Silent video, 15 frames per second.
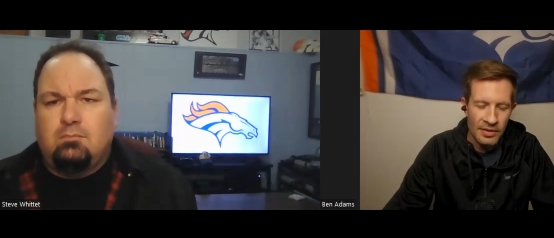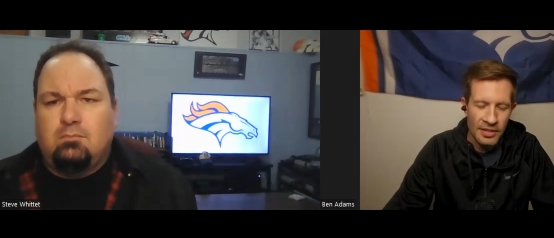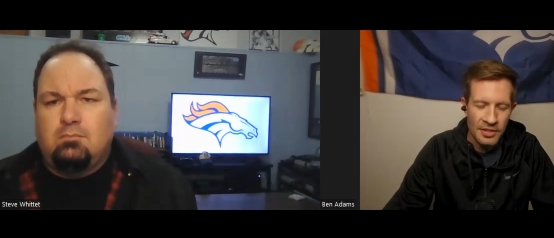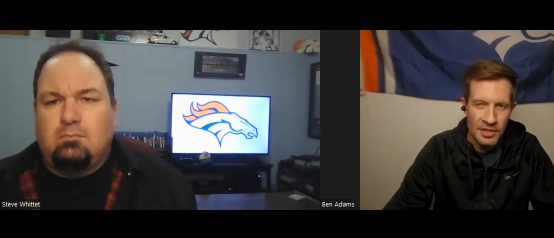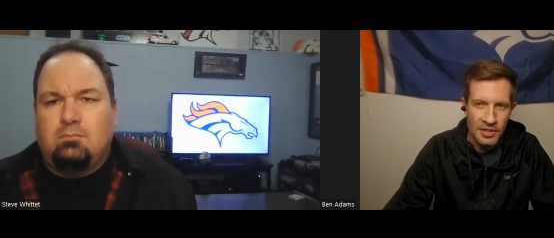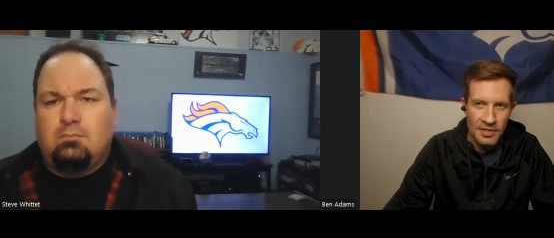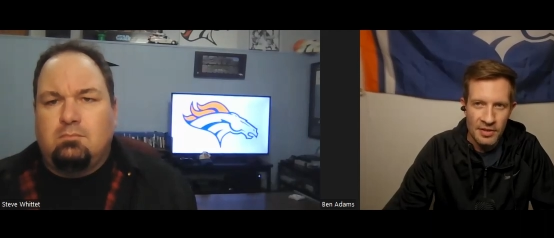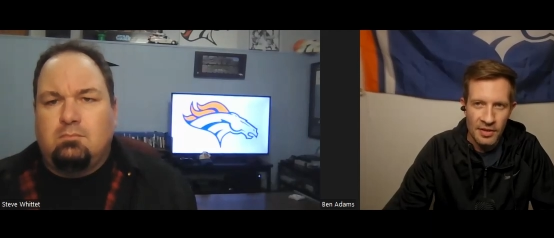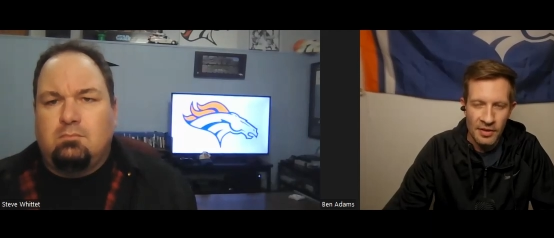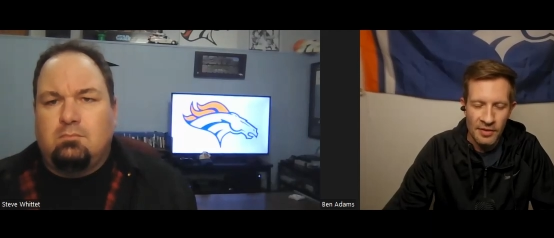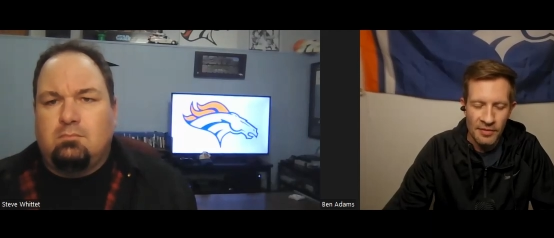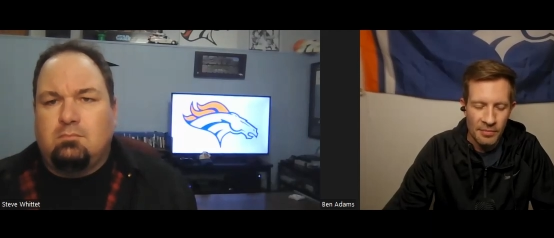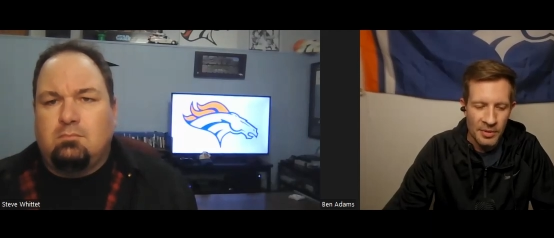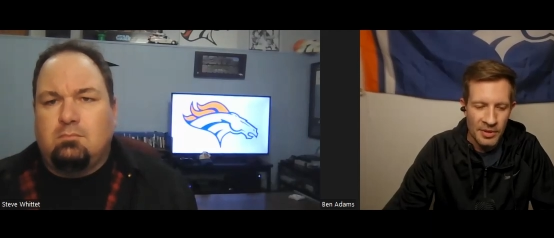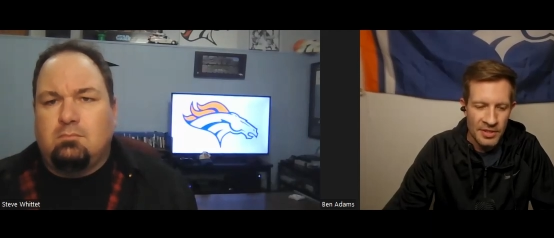Speaker 1: they just
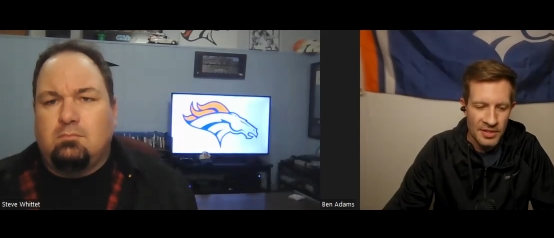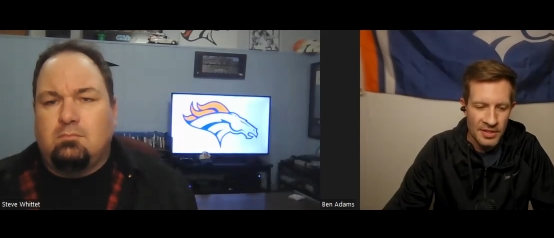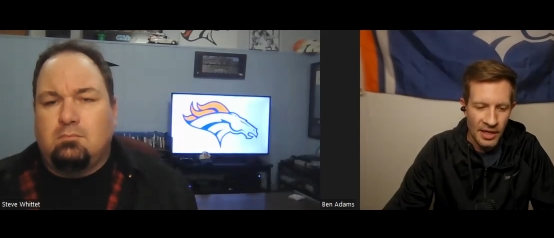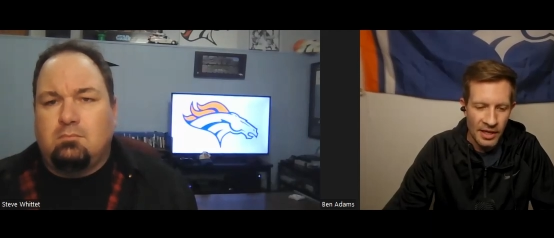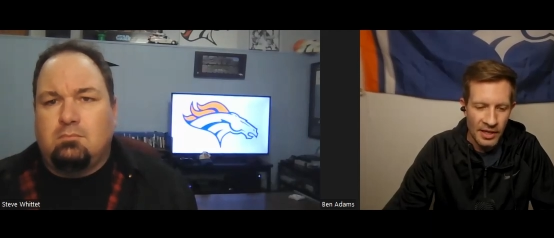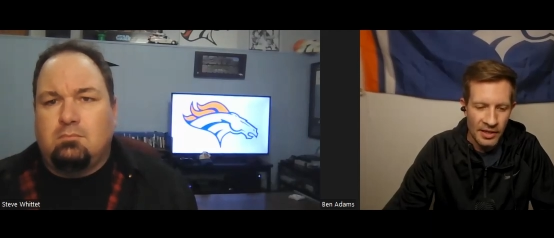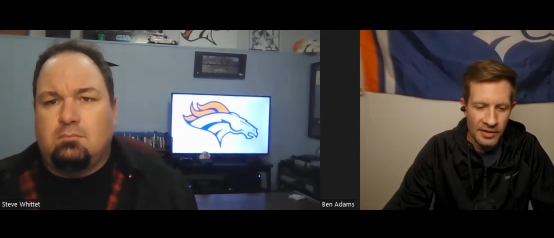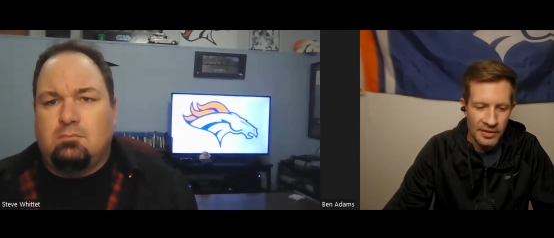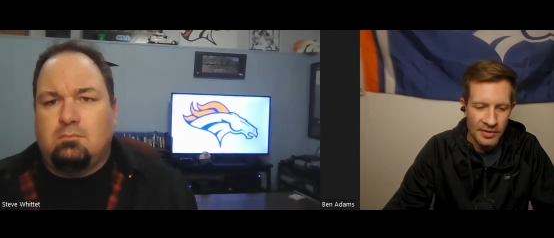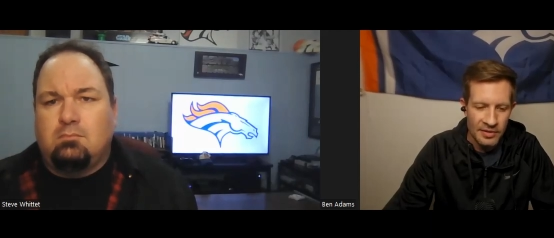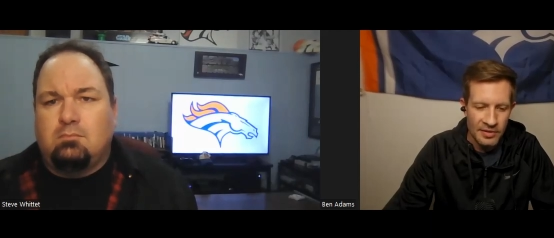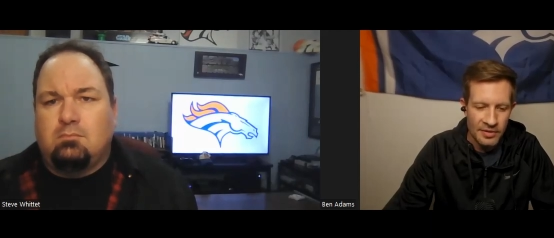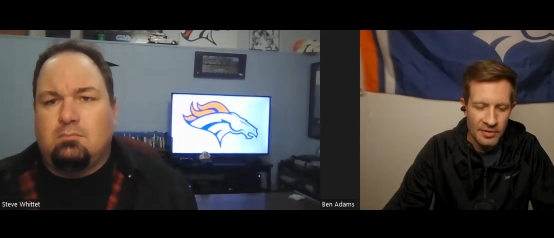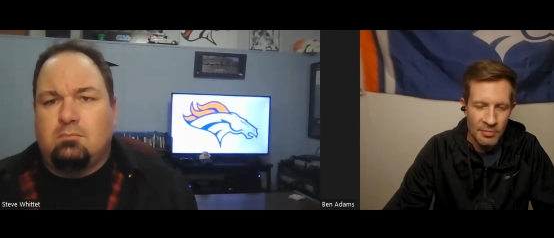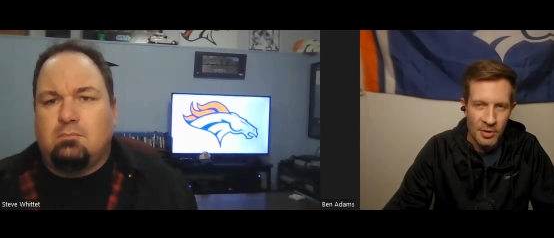are been decided
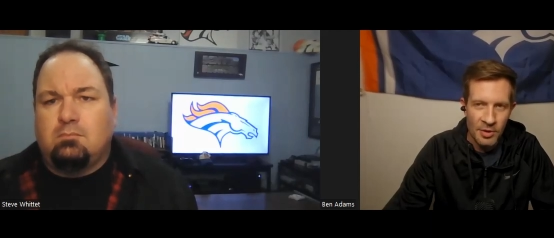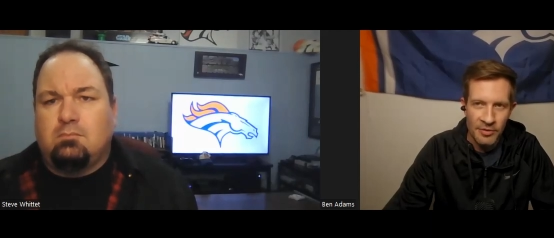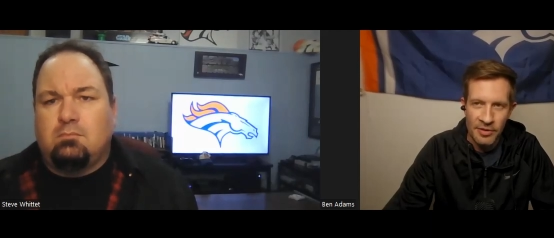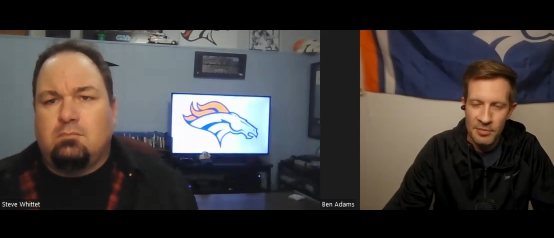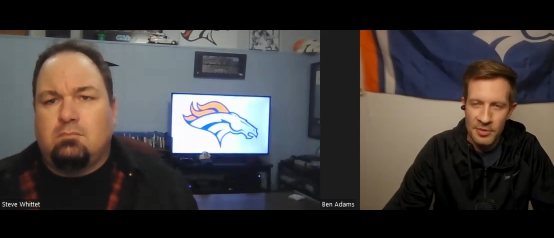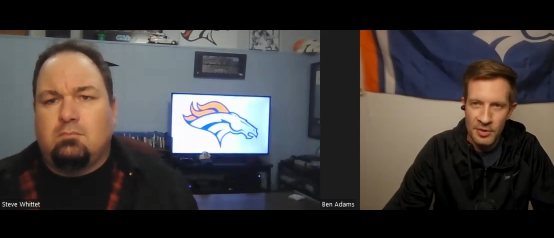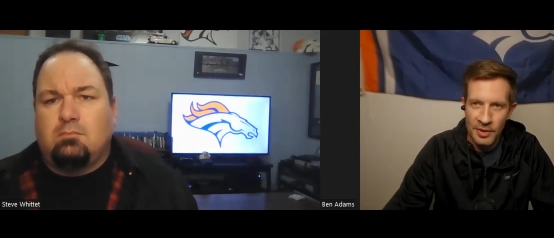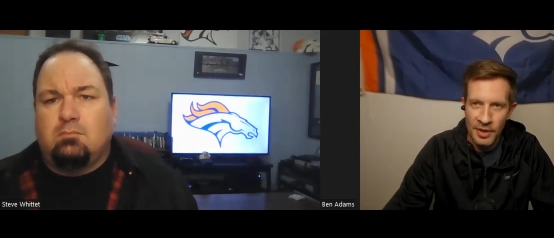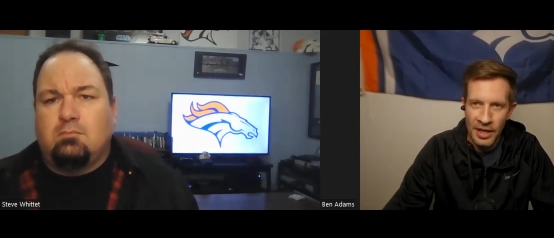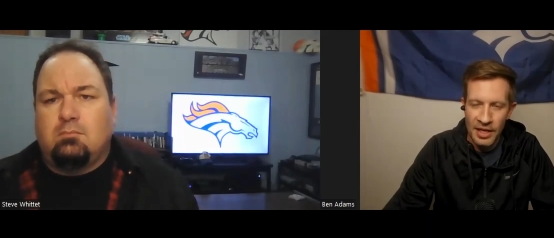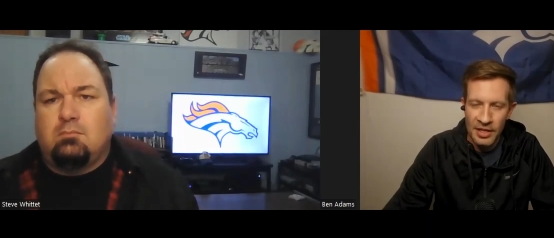to move him to an